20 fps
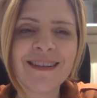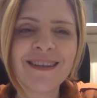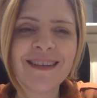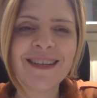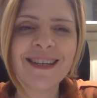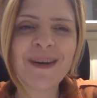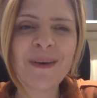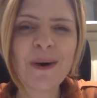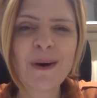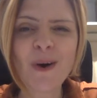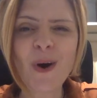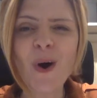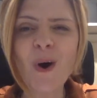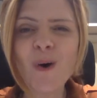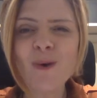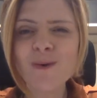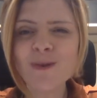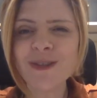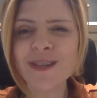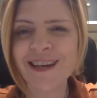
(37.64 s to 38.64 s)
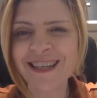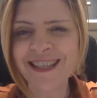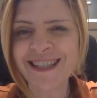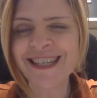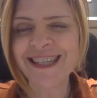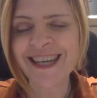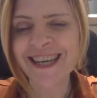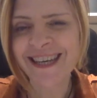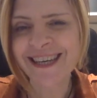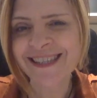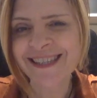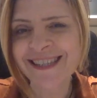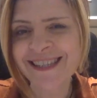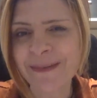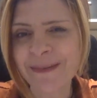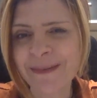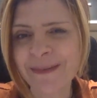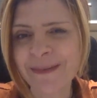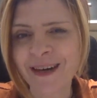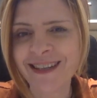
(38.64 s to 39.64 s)
Now, our old ideas
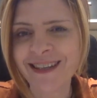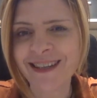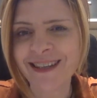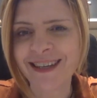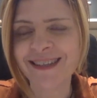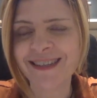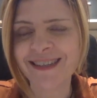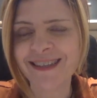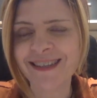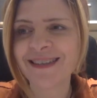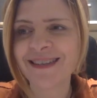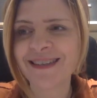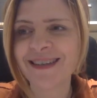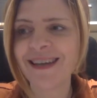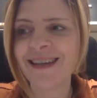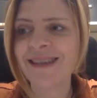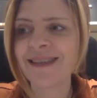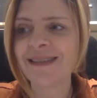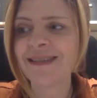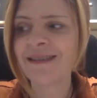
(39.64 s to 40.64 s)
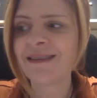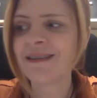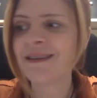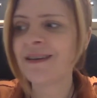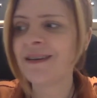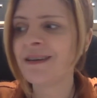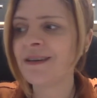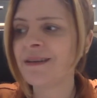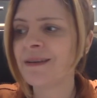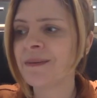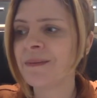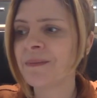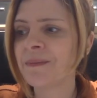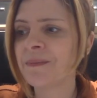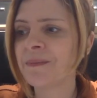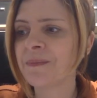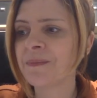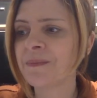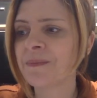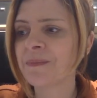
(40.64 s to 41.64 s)
about this is that
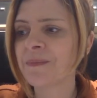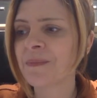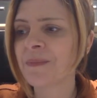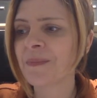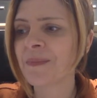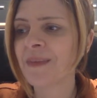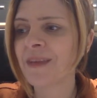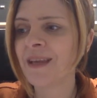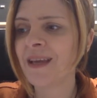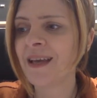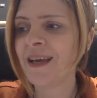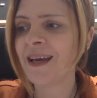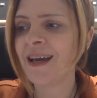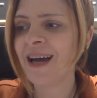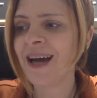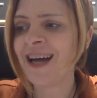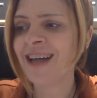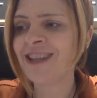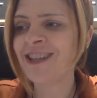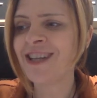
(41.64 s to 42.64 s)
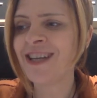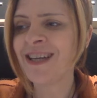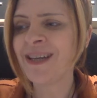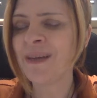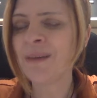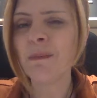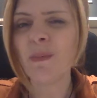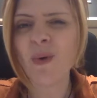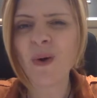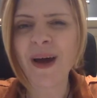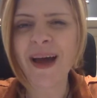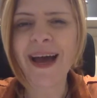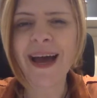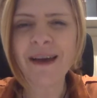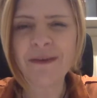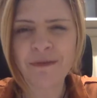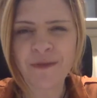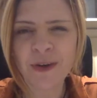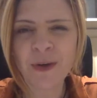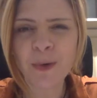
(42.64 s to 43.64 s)
actually the more
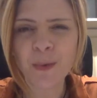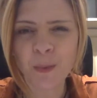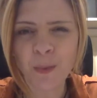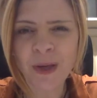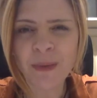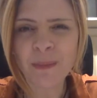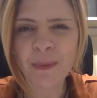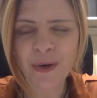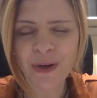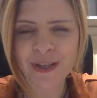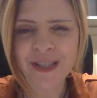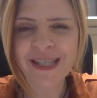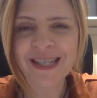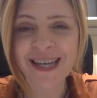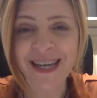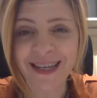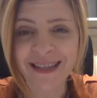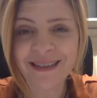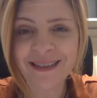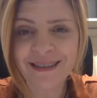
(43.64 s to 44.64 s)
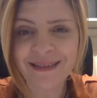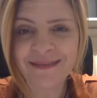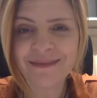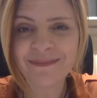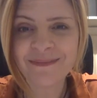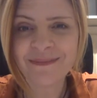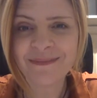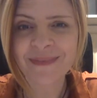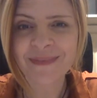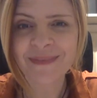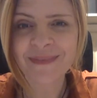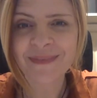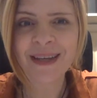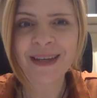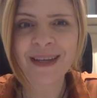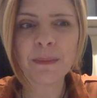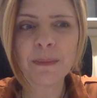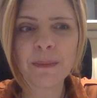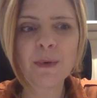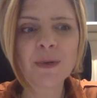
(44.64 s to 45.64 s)
effort we put in
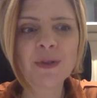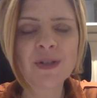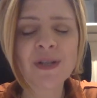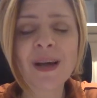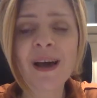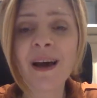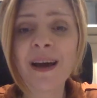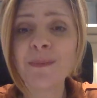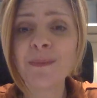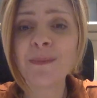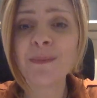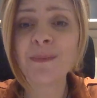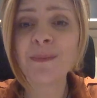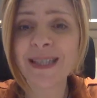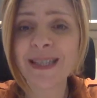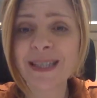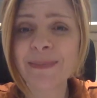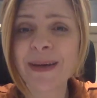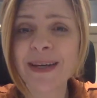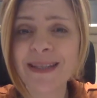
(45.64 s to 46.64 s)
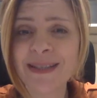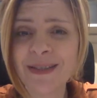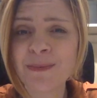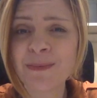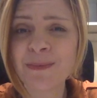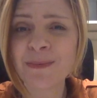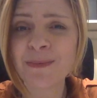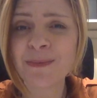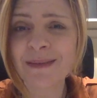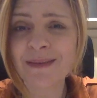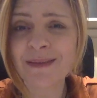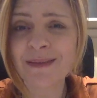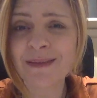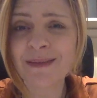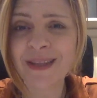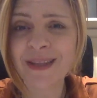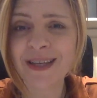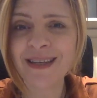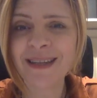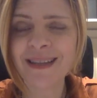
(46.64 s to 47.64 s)
and the more time we spend with
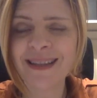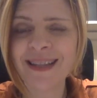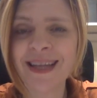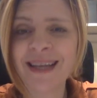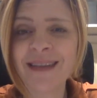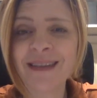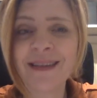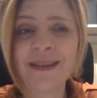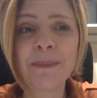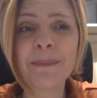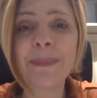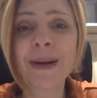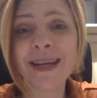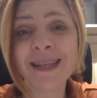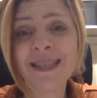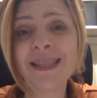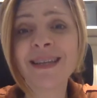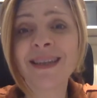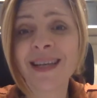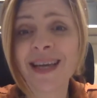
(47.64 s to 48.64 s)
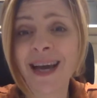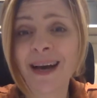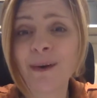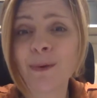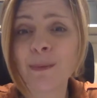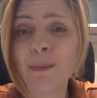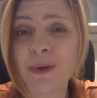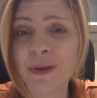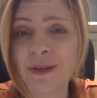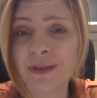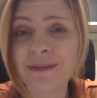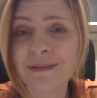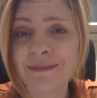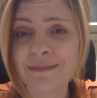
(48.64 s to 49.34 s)
something, then the better the output.